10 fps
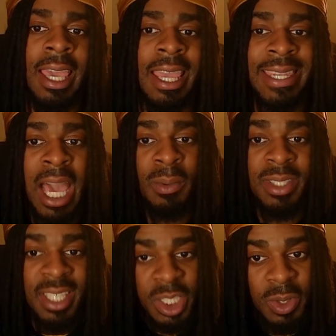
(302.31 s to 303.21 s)
and that will
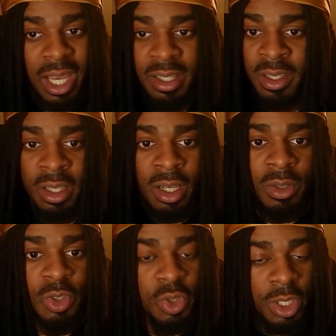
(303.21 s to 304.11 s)
teach you how to, you know,
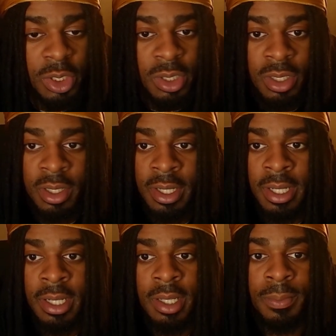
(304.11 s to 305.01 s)
structure
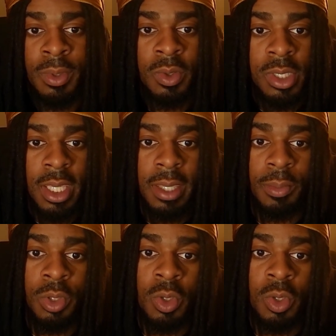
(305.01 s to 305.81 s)
music, use